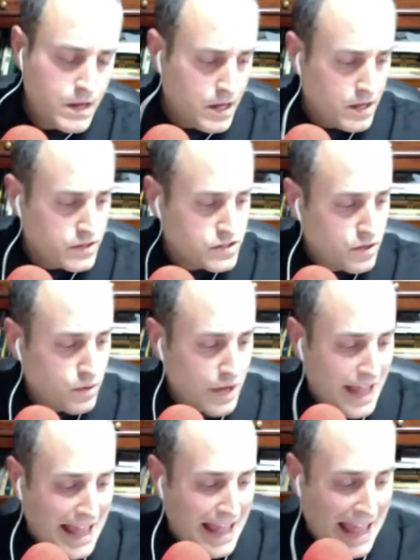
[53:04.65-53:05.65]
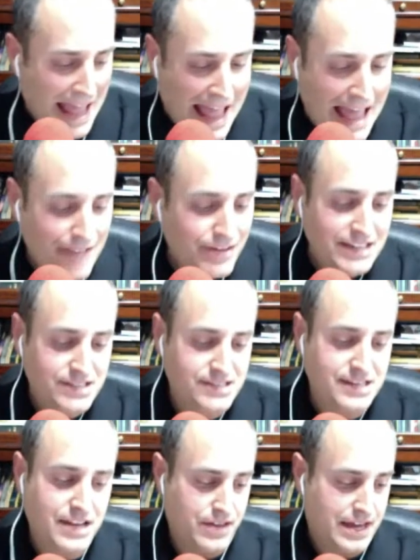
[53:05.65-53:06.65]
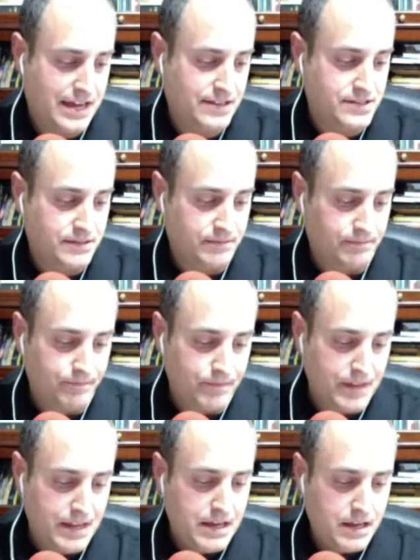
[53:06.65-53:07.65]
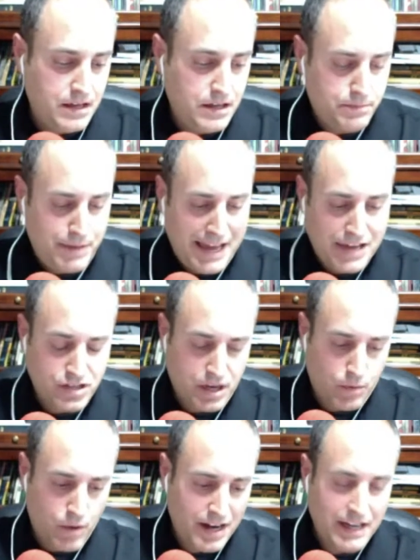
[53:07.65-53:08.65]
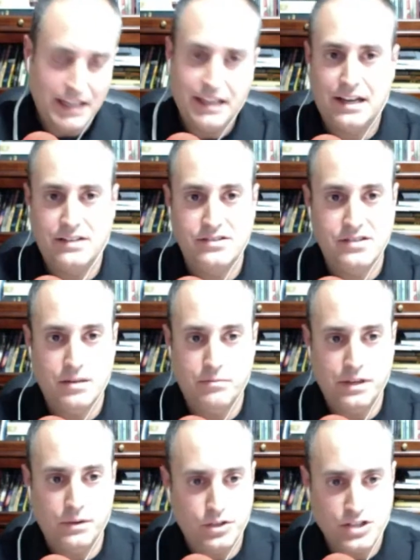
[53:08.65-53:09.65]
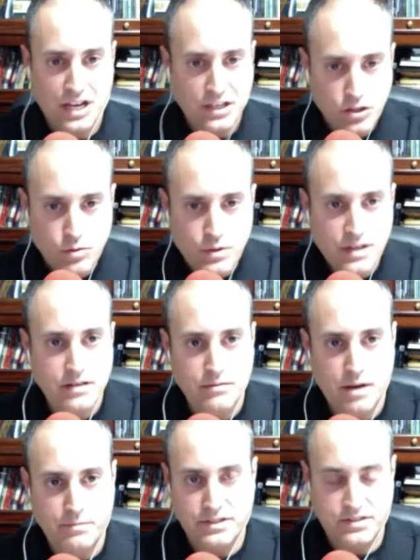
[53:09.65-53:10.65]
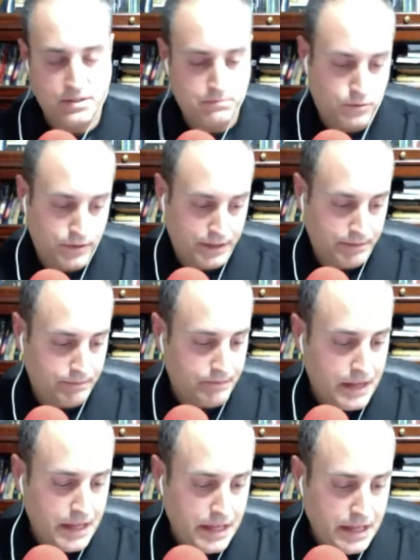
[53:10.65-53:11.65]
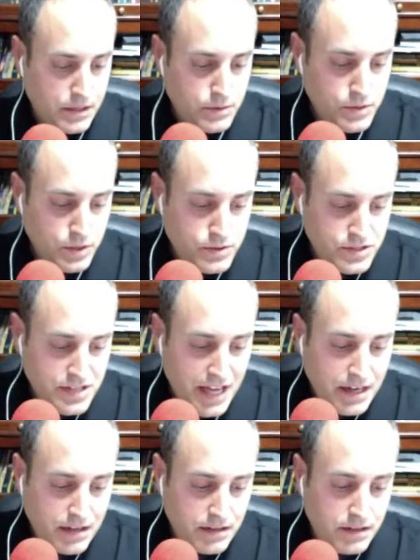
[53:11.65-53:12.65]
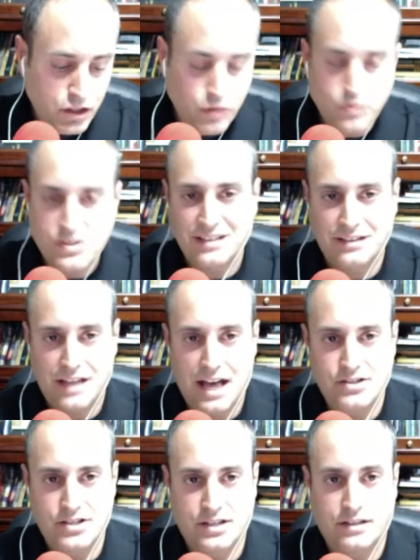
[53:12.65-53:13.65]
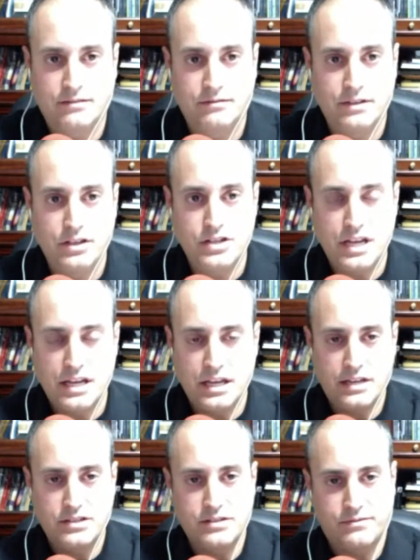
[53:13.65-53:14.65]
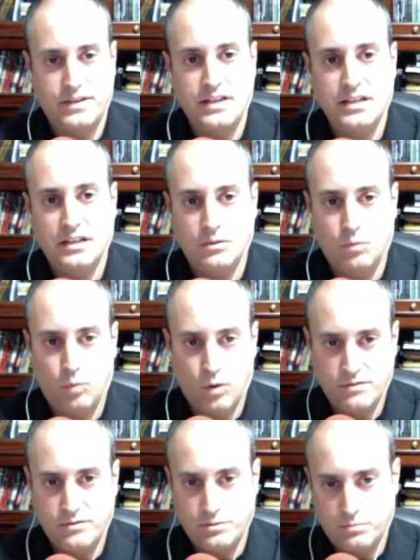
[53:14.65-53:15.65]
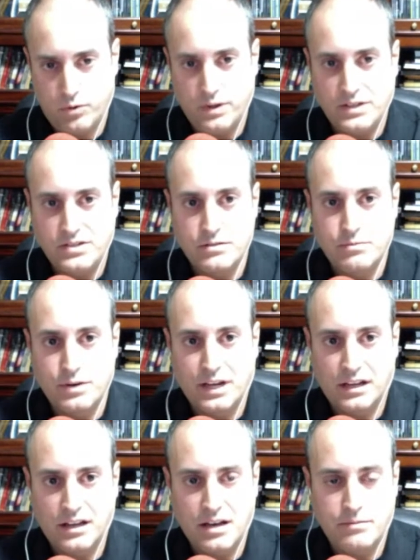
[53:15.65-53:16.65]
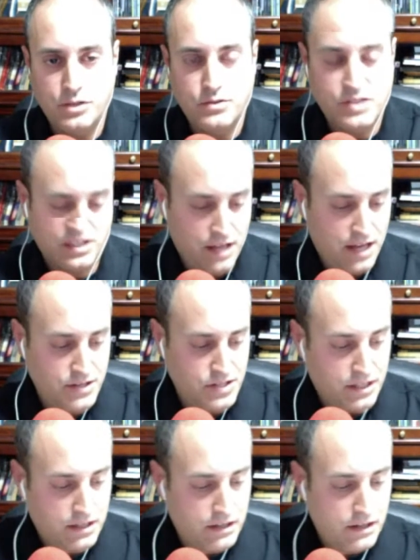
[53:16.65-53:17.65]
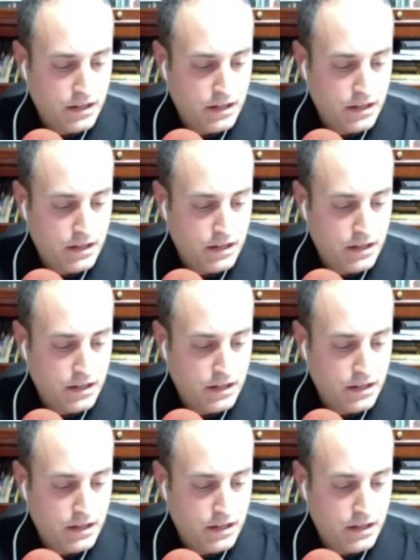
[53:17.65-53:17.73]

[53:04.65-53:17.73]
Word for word: So, having said that, you know, Patrick, I wanted to hit on something which I knew would come up at some point. You you said using logic in defending one of the points you're bringing up, using logic.